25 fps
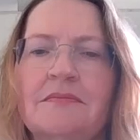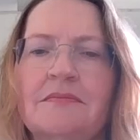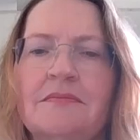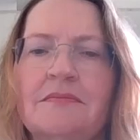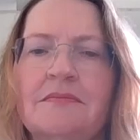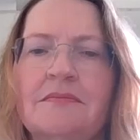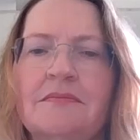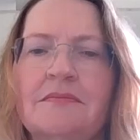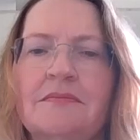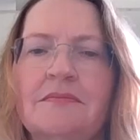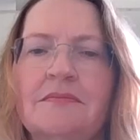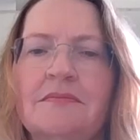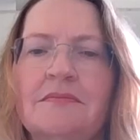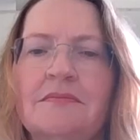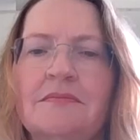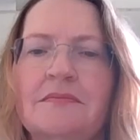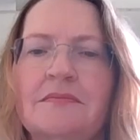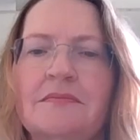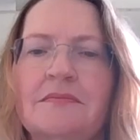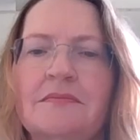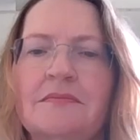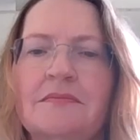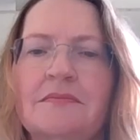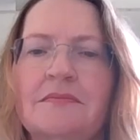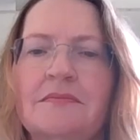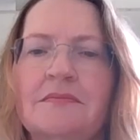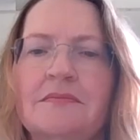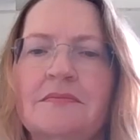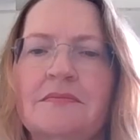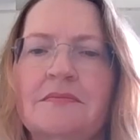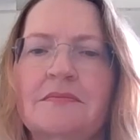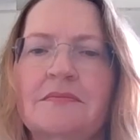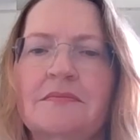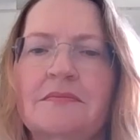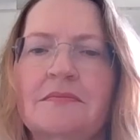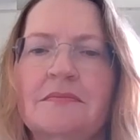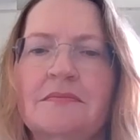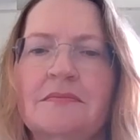
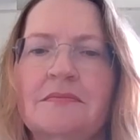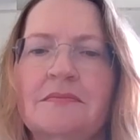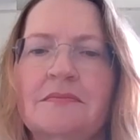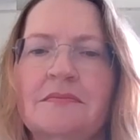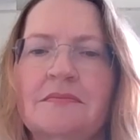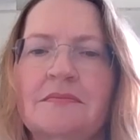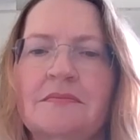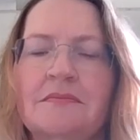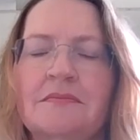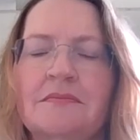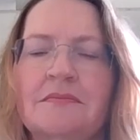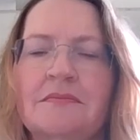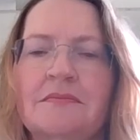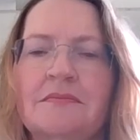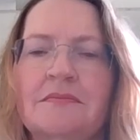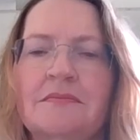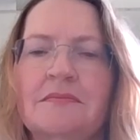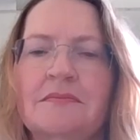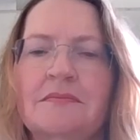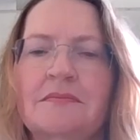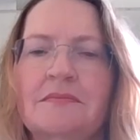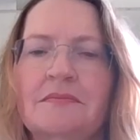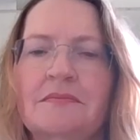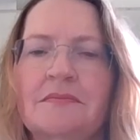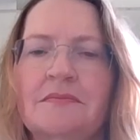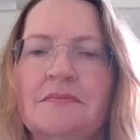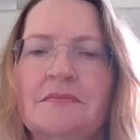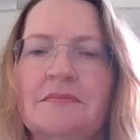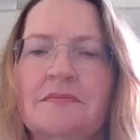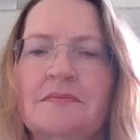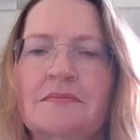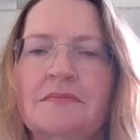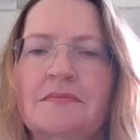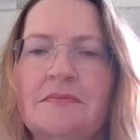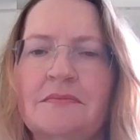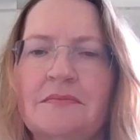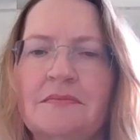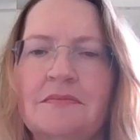
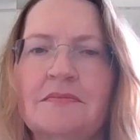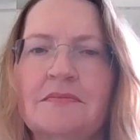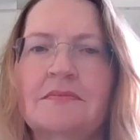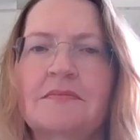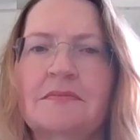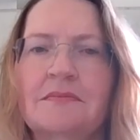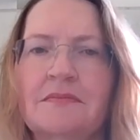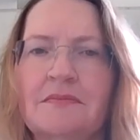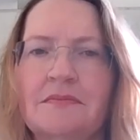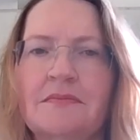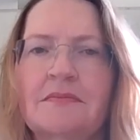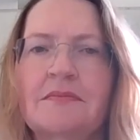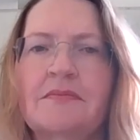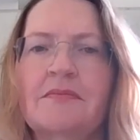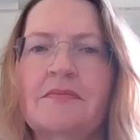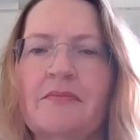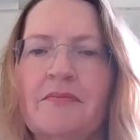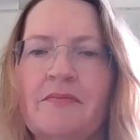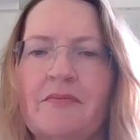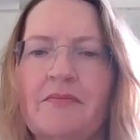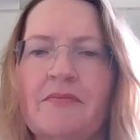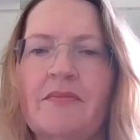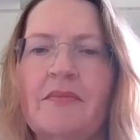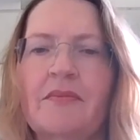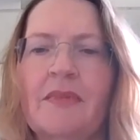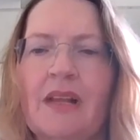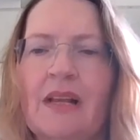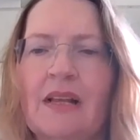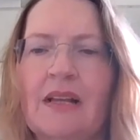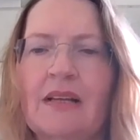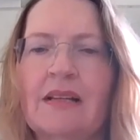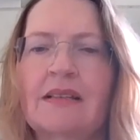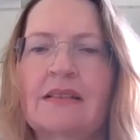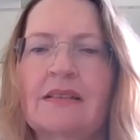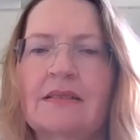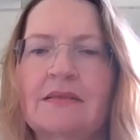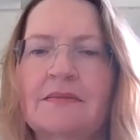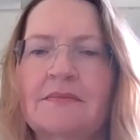
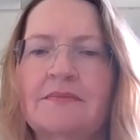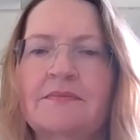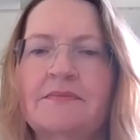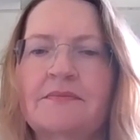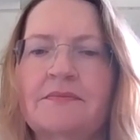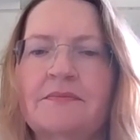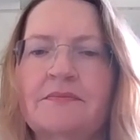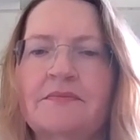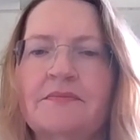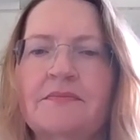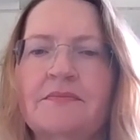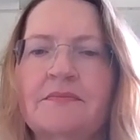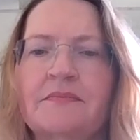No words are spoken by the person on screen.